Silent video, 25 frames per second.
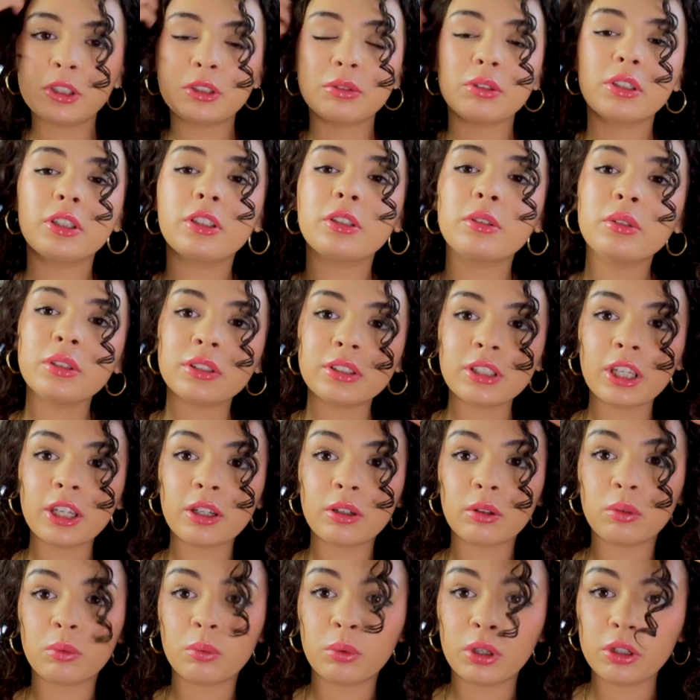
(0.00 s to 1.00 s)
you want to do is take
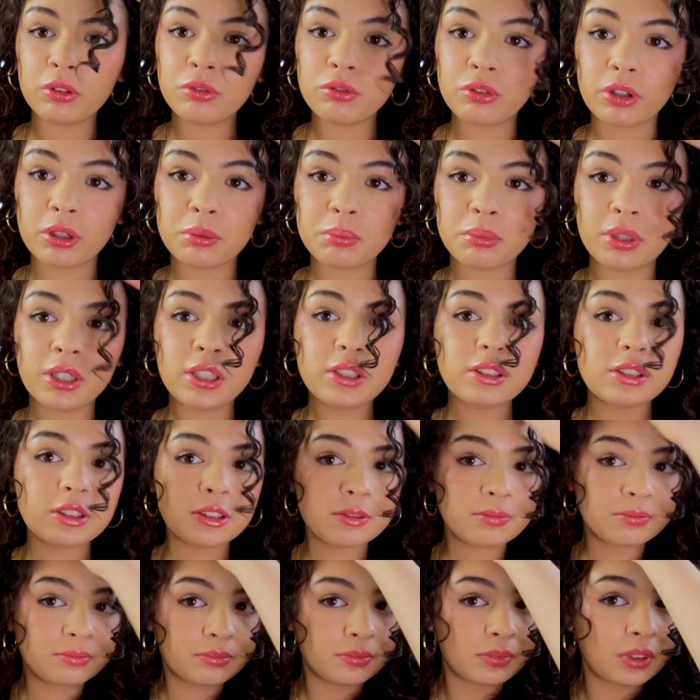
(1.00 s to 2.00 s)
one front piece
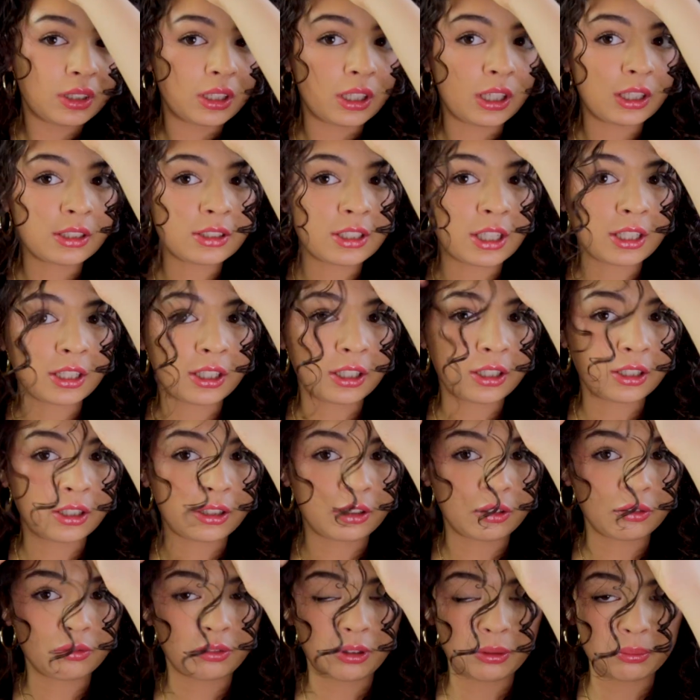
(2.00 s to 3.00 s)
and take
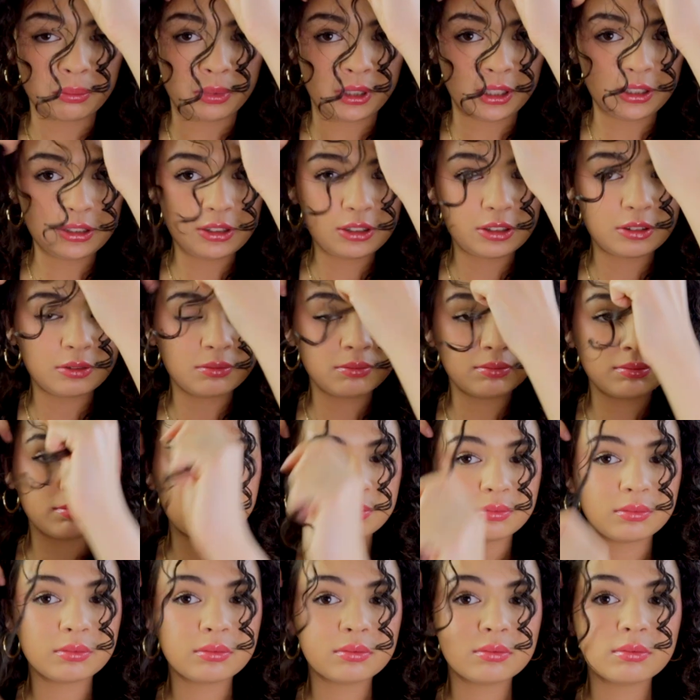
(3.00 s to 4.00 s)
another front piece
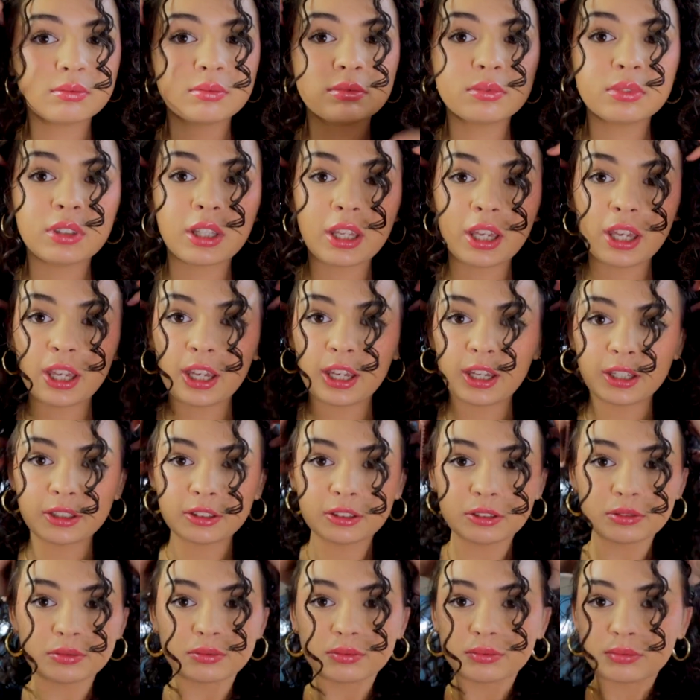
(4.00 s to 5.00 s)
and
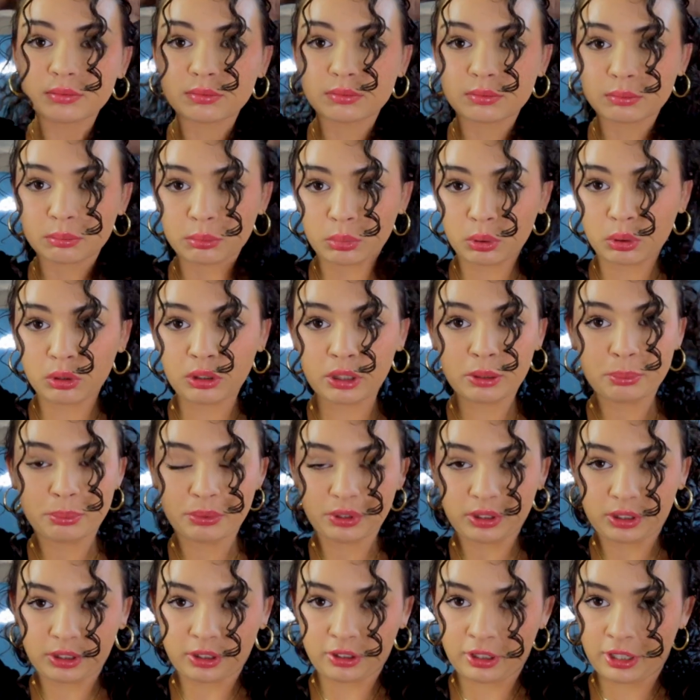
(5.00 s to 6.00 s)
pull up
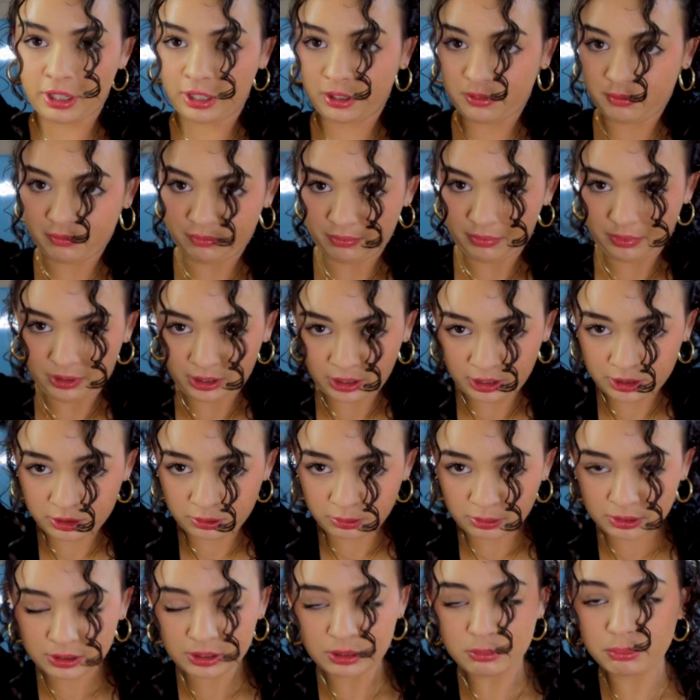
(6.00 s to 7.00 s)
your hair into
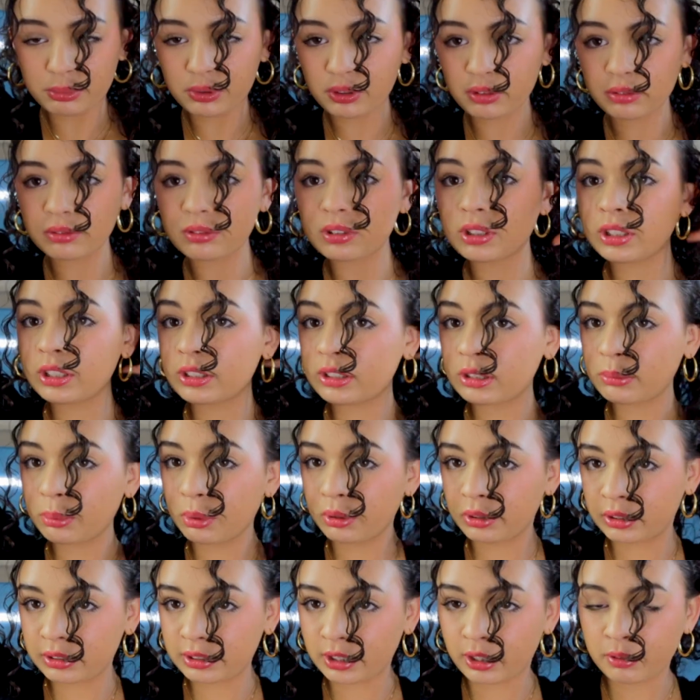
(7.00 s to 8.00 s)
a simple, easy
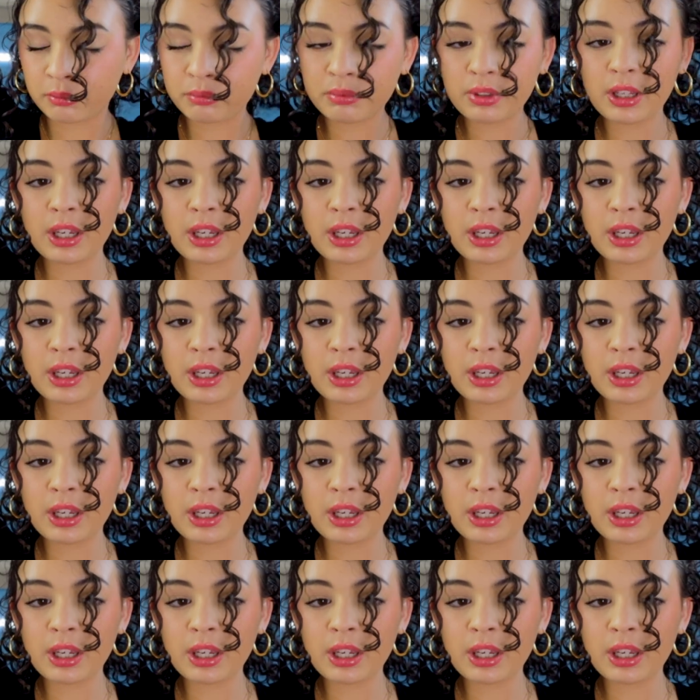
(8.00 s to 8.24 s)
ponytail.